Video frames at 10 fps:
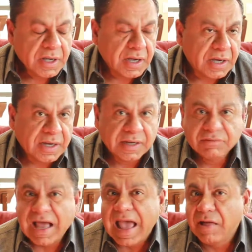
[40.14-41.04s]
Uh,
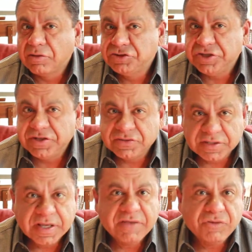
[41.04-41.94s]

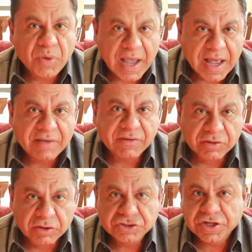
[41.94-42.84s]
allergies, if you have
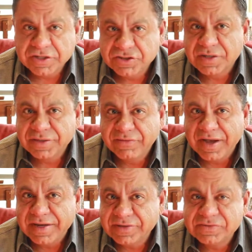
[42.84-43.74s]
allergic
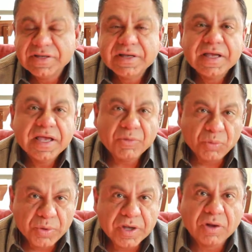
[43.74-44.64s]
conjunctivitis, it
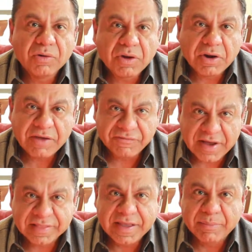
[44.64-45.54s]
will
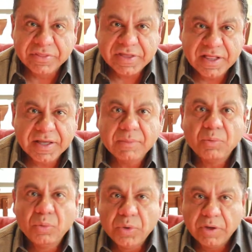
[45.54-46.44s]
affect the
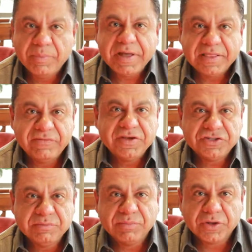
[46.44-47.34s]
epithelium, will make the
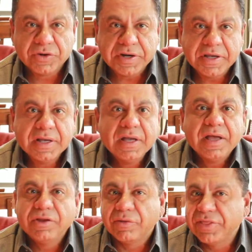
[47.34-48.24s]
vision blurry.
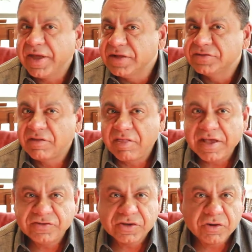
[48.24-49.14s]
You'll think it's the
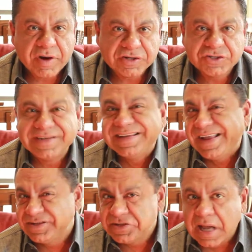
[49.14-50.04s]
laser correction.
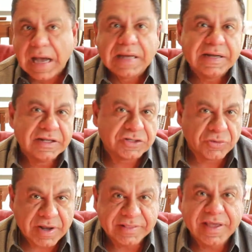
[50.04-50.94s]
It's not. It's
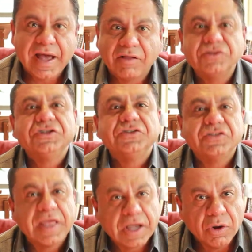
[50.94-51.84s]
correct the allergies.
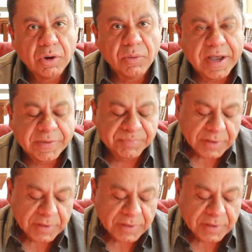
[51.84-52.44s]
They go away.